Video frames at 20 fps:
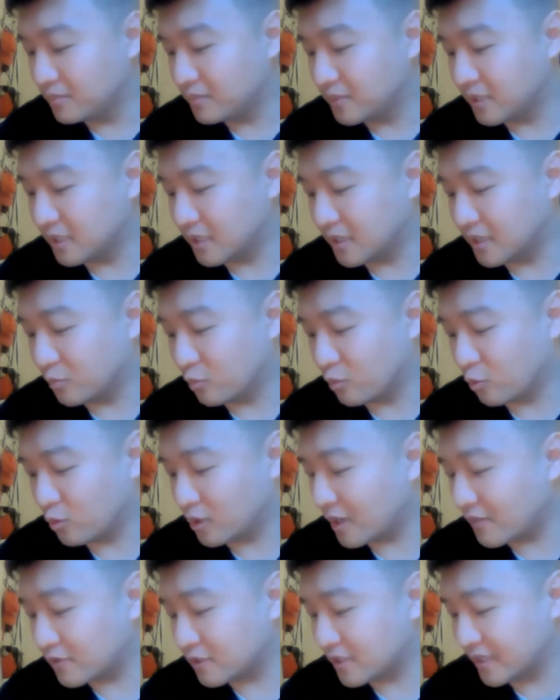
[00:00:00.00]
But
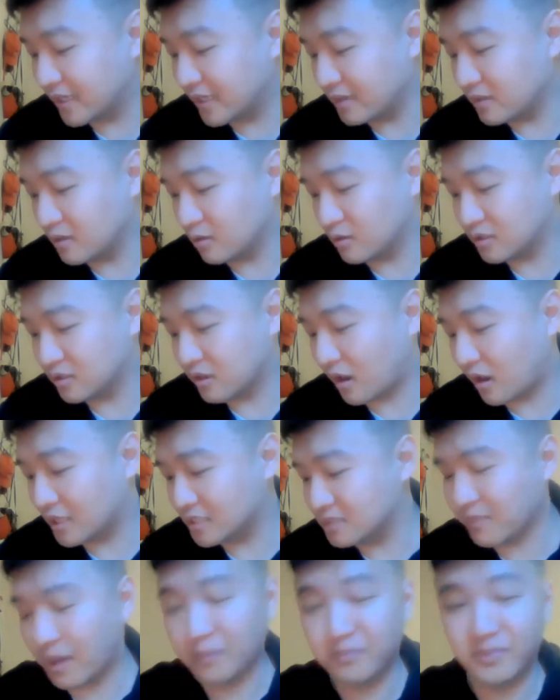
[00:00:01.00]
whatever the
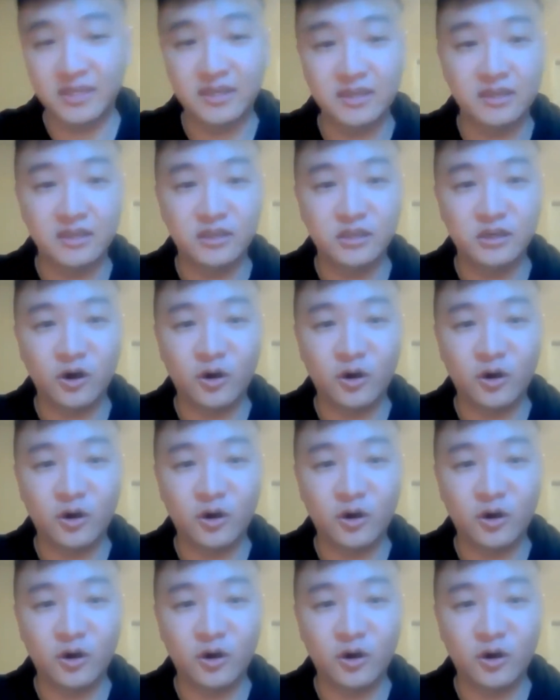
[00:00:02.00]
cause might be,